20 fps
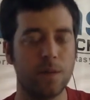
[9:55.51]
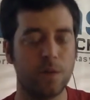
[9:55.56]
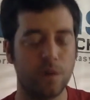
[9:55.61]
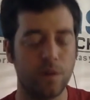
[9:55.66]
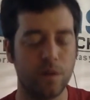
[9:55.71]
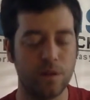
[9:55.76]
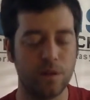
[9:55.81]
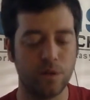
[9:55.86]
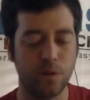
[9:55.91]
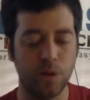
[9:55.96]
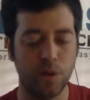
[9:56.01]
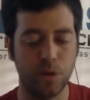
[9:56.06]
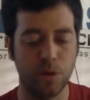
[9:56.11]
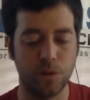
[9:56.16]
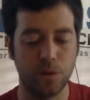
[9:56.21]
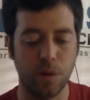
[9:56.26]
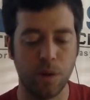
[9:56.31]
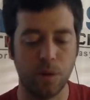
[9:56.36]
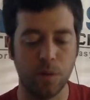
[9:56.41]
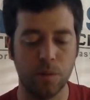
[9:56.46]
So I think Giroud
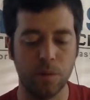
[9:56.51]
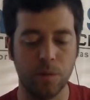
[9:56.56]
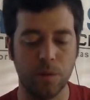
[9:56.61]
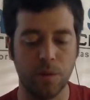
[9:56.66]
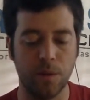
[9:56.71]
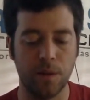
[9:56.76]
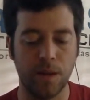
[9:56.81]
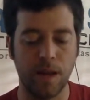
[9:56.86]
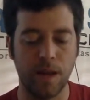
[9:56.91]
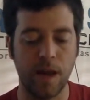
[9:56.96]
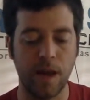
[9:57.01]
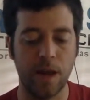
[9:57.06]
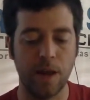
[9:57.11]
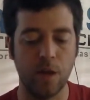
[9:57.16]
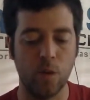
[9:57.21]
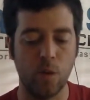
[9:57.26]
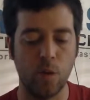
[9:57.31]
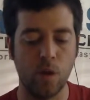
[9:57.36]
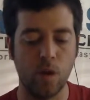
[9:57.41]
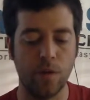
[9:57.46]
is probably the guy
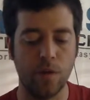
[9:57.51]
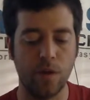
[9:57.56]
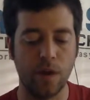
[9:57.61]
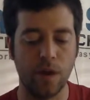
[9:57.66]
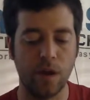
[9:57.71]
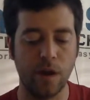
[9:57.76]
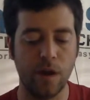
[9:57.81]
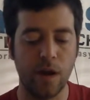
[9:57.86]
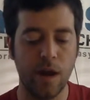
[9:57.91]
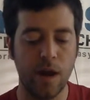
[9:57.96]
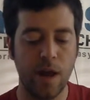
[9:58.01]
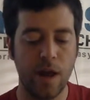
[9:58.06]
you want there.